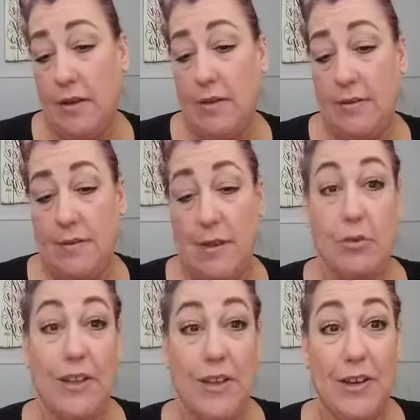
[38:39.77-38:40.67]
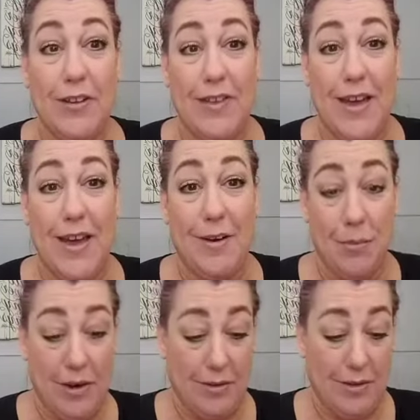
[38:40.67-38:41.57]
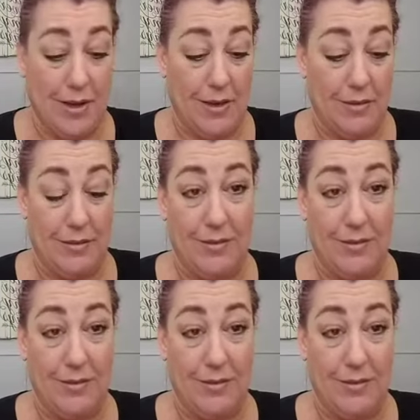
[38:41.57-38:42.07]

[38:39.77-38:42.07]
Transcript: because I'm really good at that apparently.